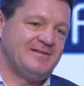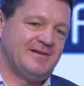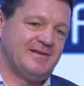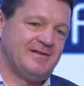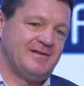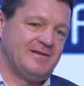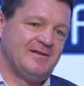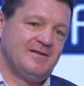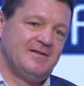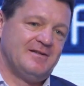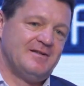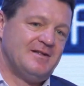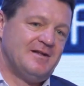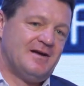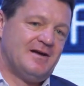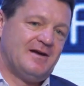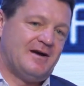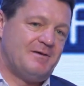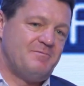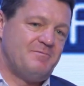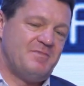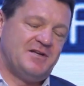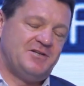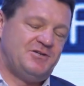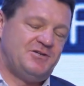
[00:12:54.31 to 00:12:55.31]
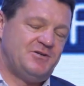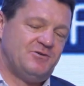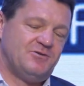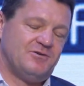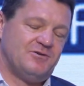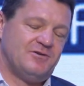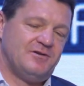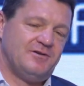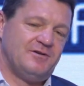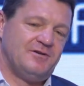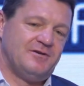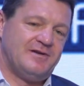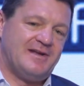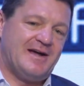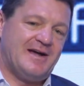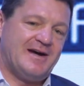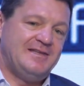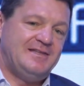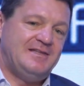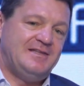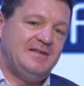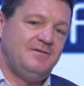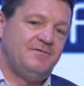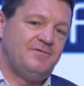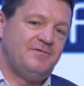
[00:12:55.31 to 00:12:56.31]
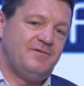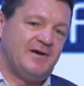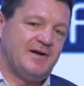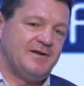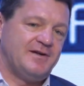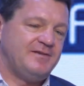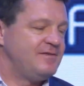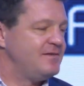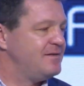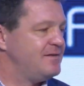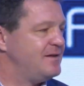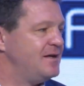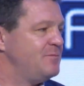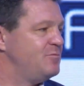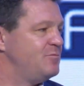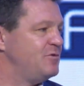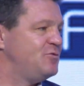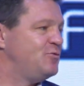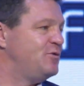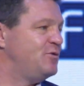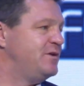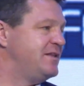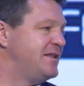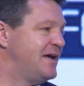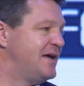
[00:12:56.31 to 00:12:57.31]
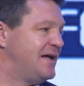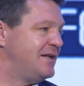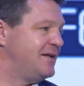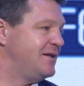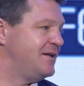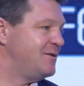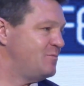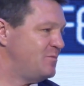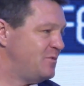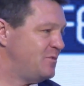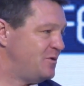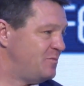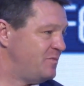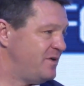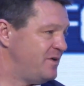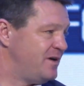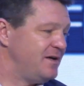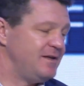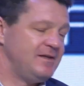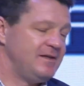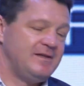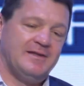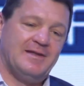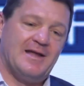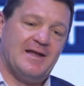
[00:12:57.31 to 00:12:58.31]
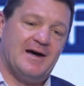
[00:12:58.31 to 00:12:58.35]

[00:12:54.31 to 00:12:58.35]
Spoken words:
And I mentioned earlier 19 flights a day between Delhi and Mumbai,